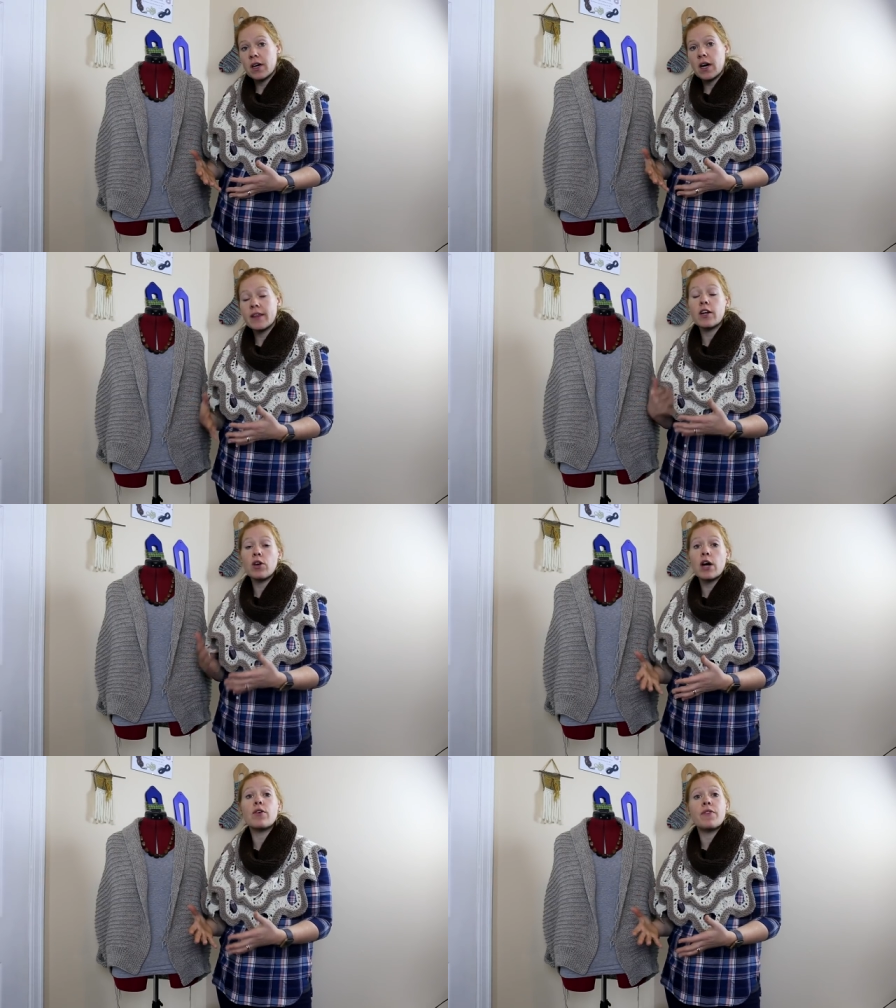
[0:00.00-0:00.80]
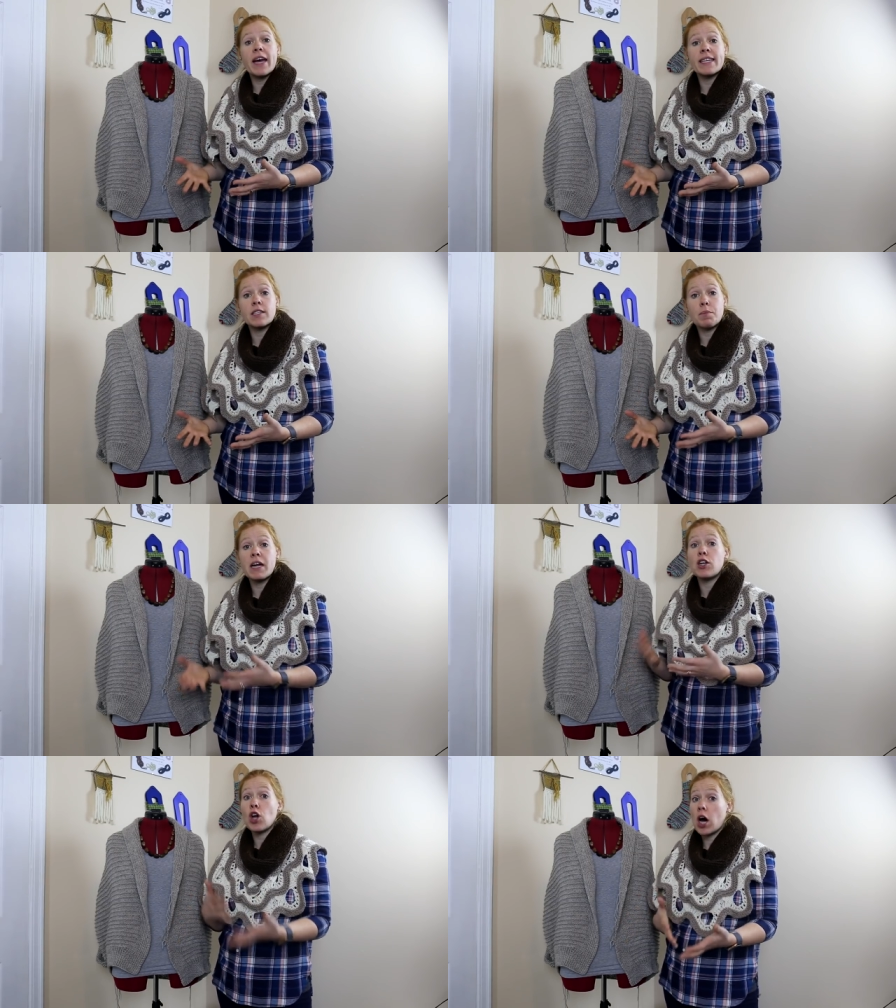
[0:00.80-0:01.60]
that are out of hand
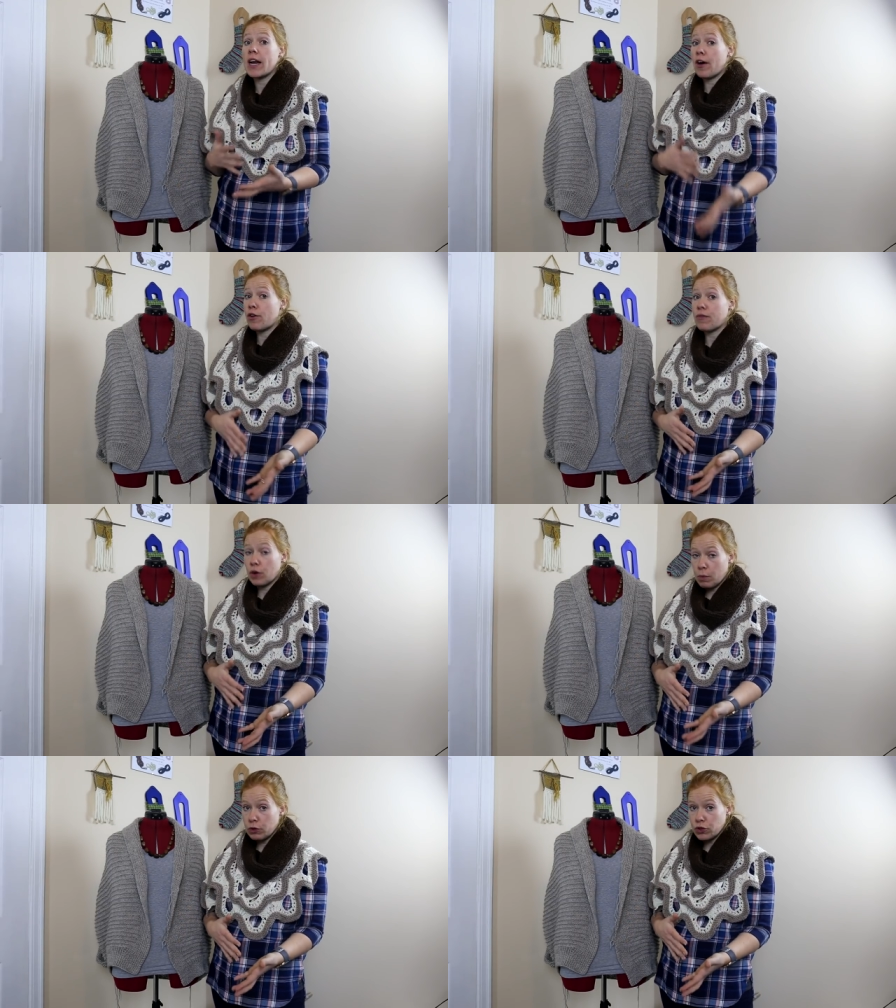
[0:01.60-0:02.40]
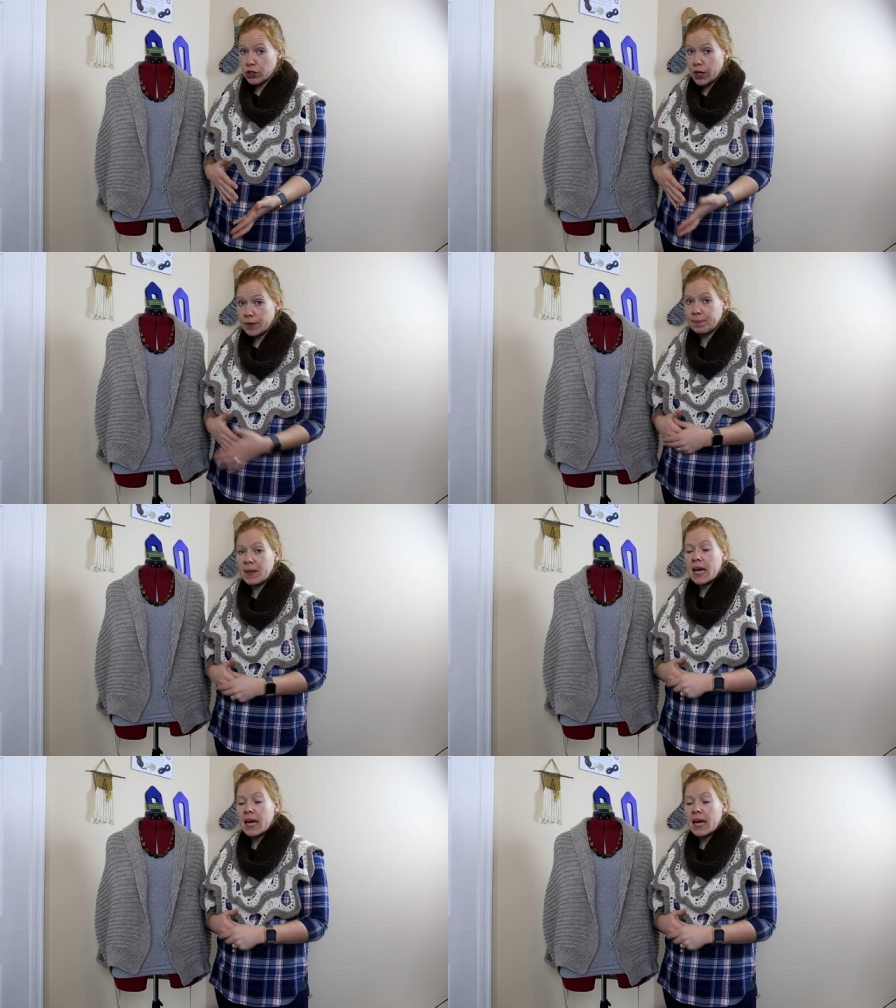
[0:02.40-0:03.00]
spun, not out of commercial yarn.